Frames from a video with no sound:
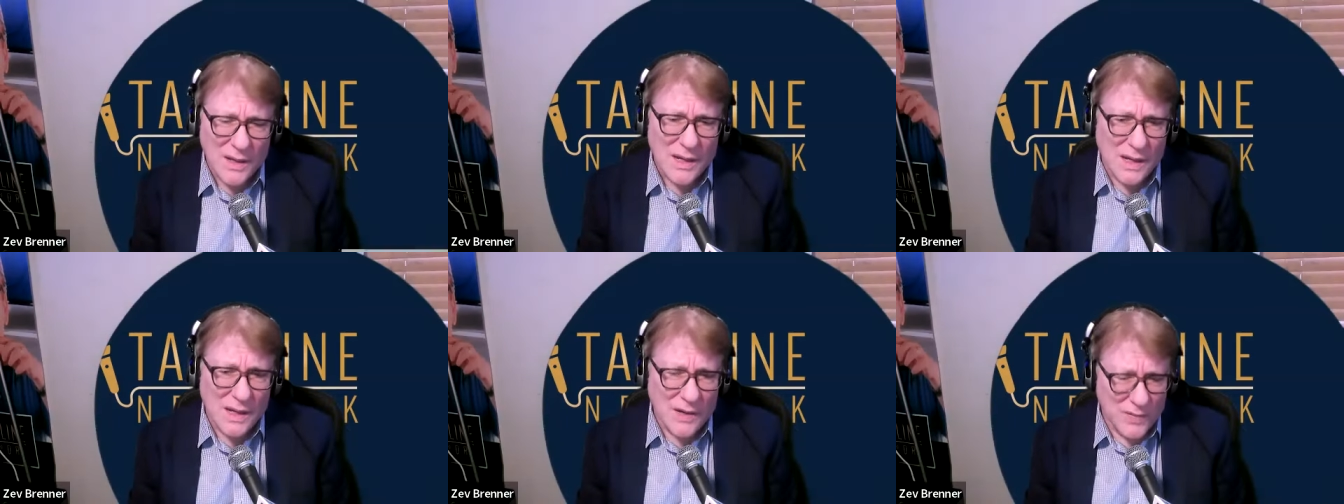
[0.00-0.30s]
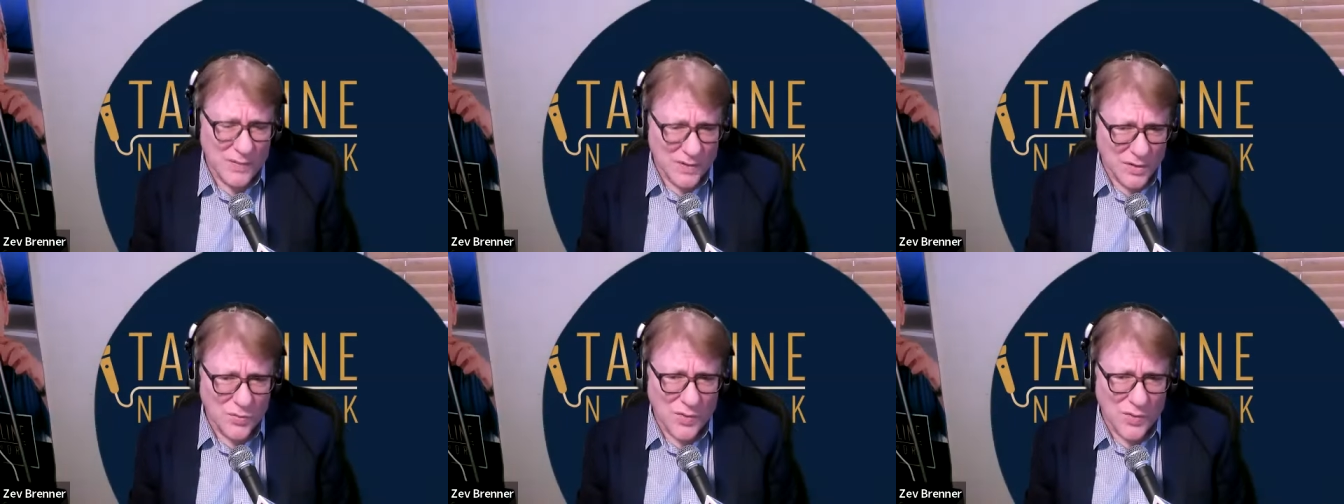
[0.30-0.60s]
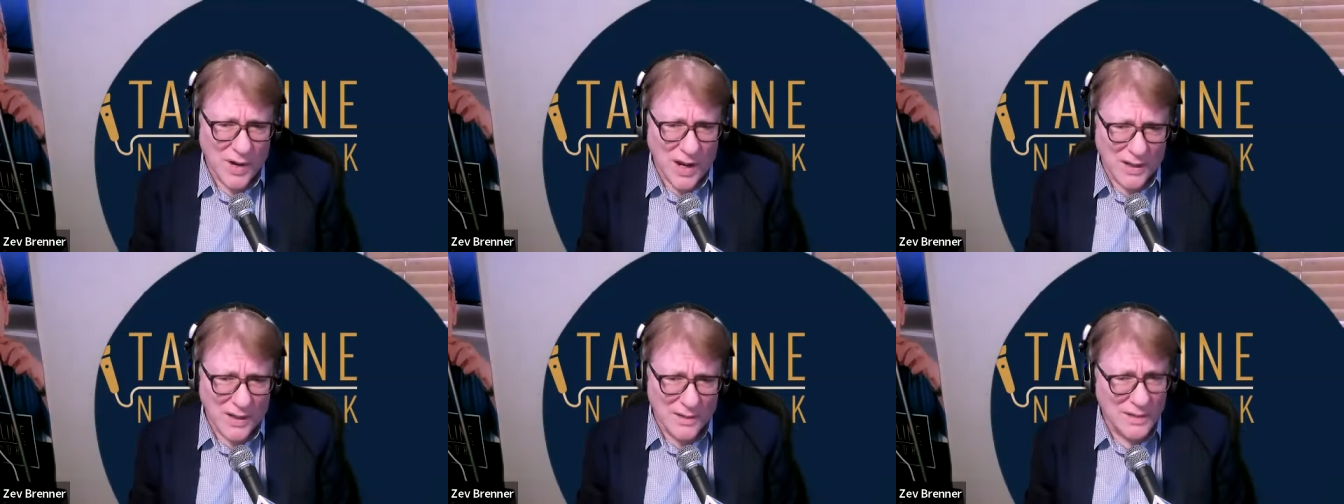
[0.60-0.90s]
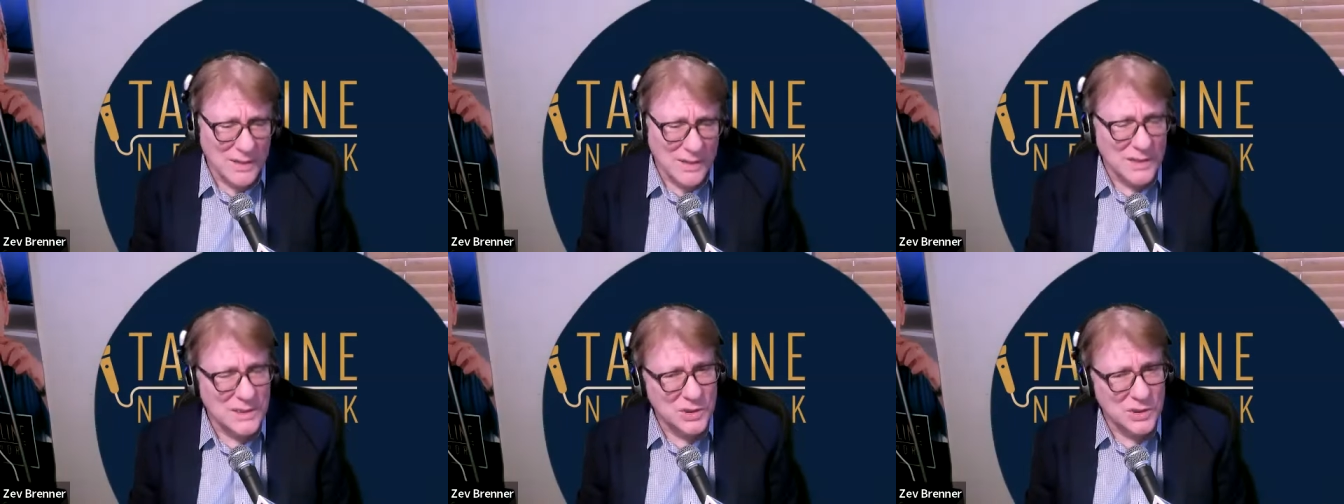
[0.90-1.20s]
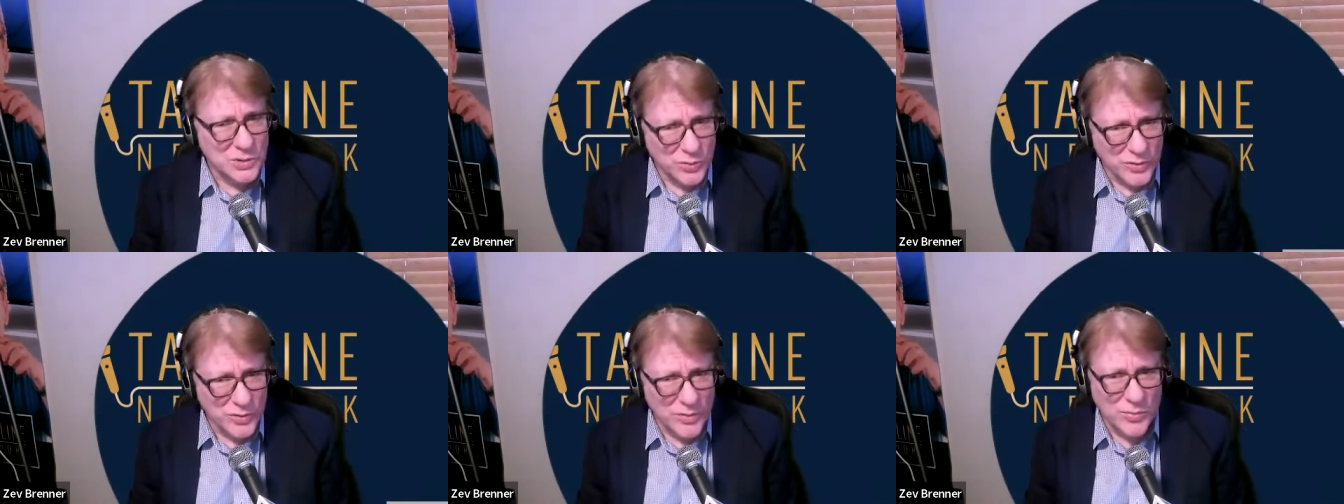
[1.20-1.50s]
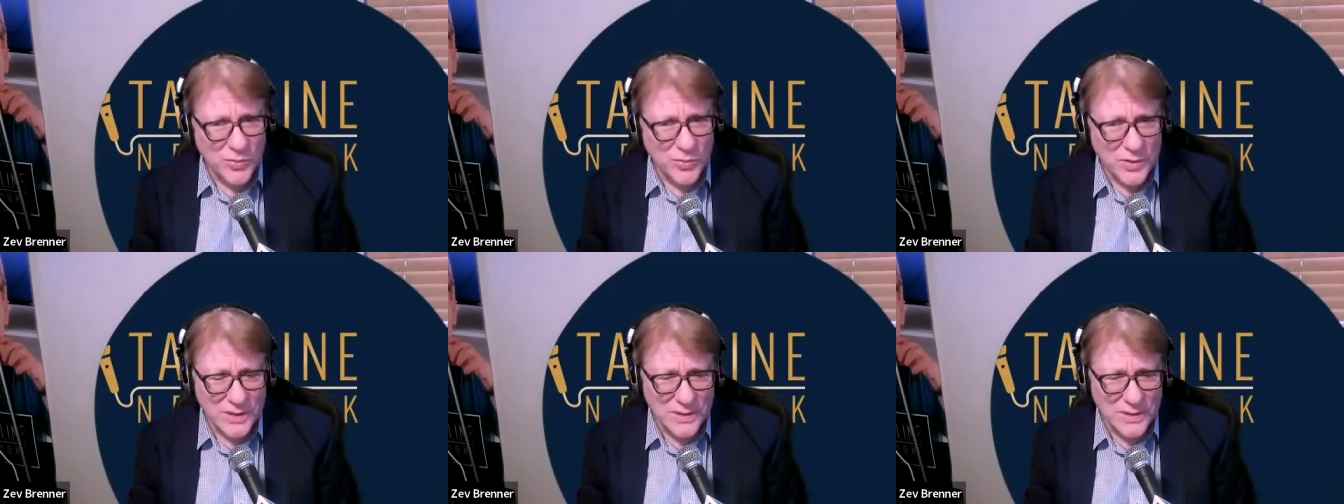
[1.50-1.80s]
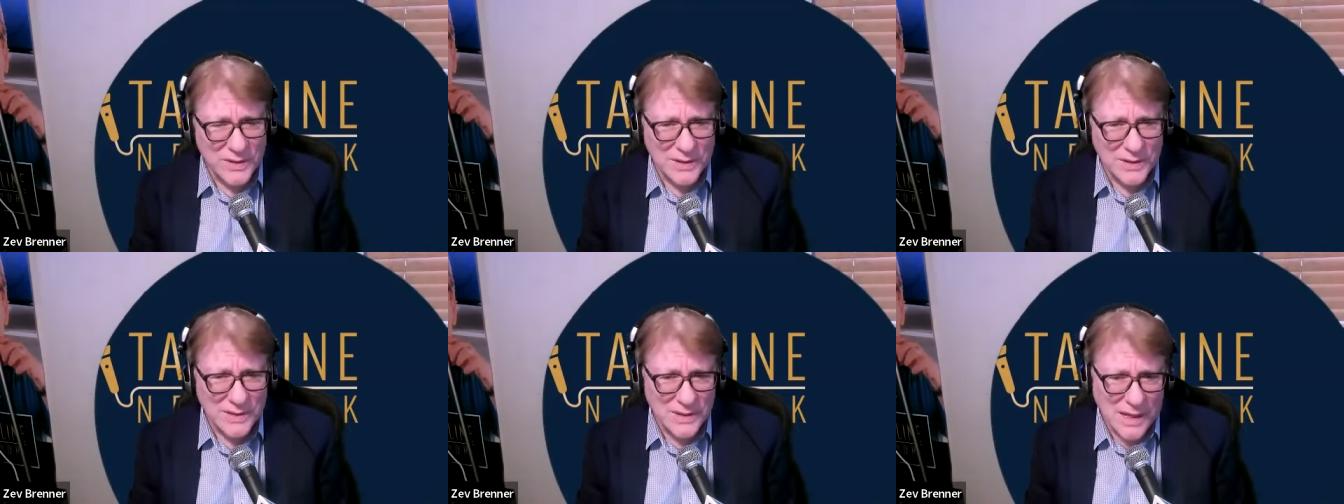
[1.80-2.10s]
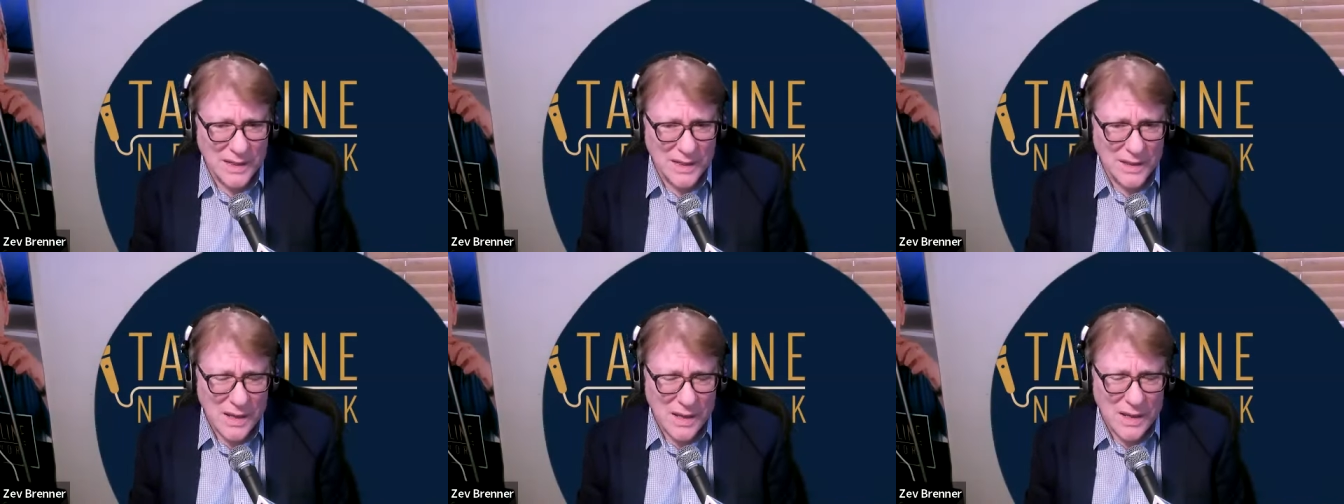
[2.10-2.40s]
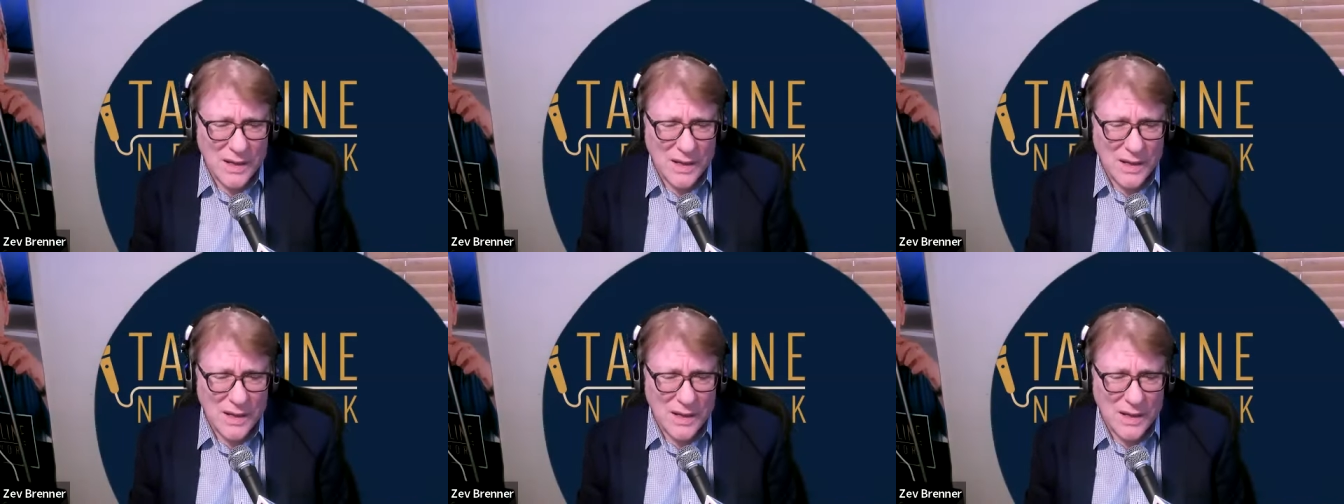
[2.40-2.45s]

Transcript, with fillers: even in Rockland, this is true of Brooklyn, that